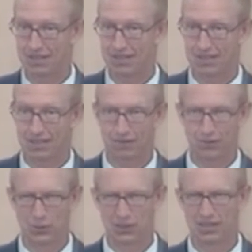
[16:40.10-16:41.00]

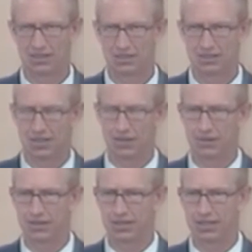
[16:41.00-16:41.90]
34? No,
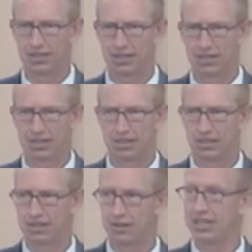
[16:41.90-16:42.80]
30,
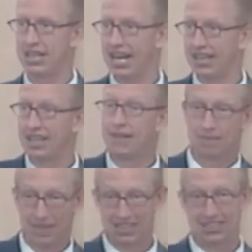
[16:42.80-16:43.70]
39.
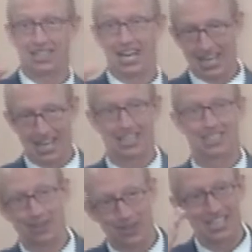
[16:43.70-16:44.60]
That's it. I got it.
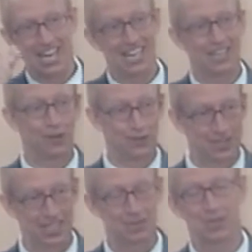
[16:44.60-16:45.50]
39 in the Old Testament,